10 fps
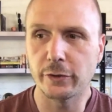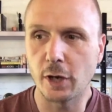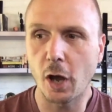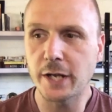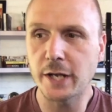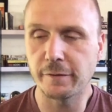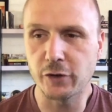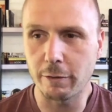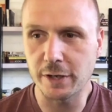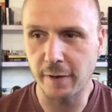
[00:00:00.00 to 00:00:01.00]
Lines of
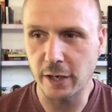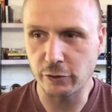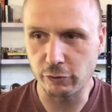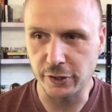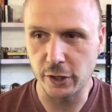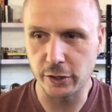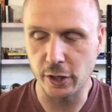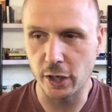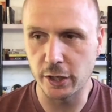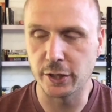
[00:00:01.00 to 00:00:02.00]
Torres Vedras
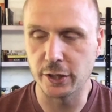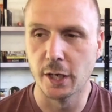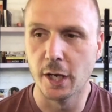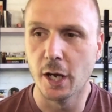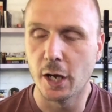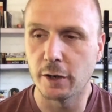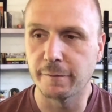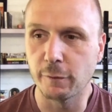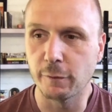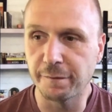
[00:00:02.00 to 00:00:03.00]
had
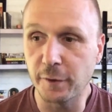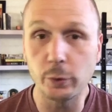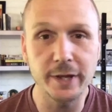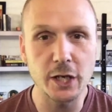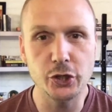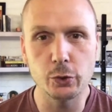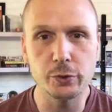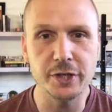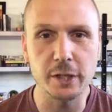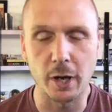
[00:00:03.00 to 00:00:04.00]
fulfilled their
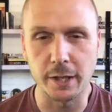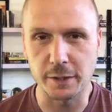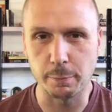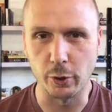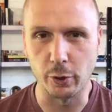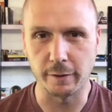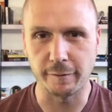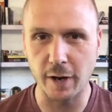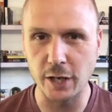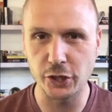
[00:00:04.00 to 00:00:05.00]
duty by this point. The
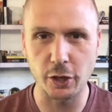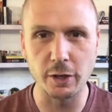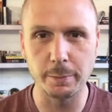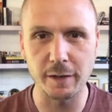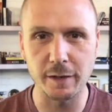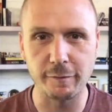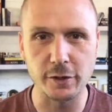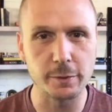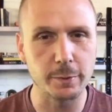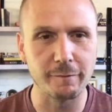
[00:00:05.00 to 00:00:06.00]
French had only been in
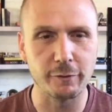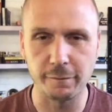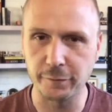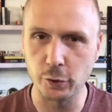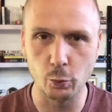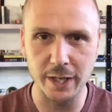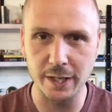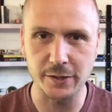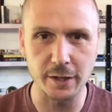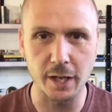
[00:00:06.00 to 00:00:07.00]
front of them for a few
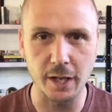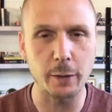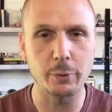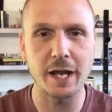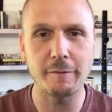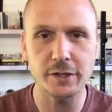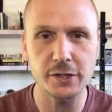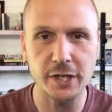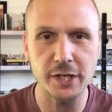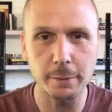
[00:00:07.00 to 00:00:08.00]
weeks, and they were never to
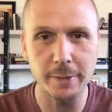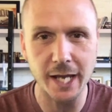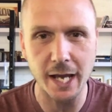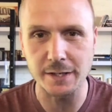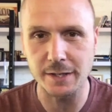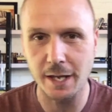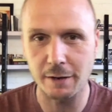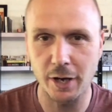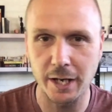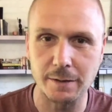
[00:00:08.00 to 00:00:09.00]
see them again. Is that right?